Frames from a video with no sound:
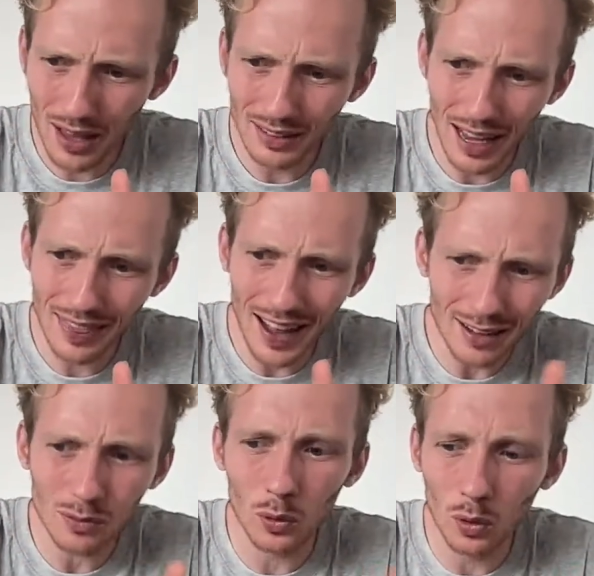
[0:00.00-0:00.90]
and that's,
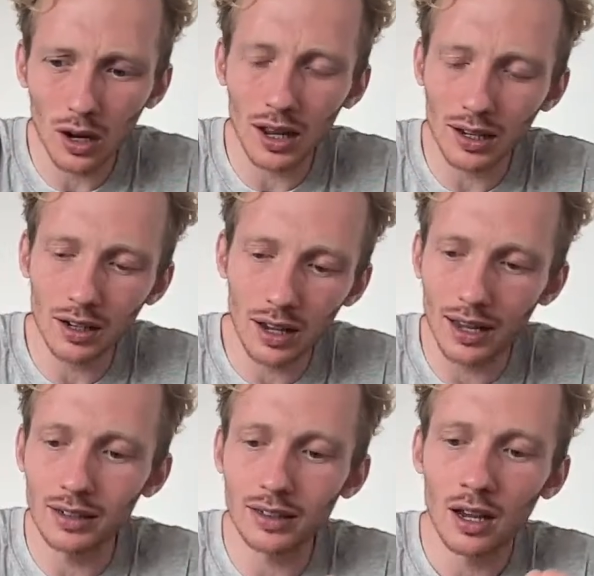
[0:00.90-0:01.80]

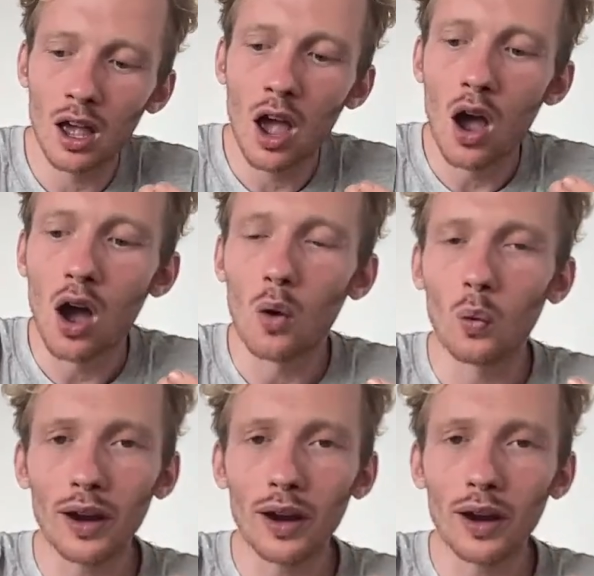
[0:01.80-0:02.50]
and when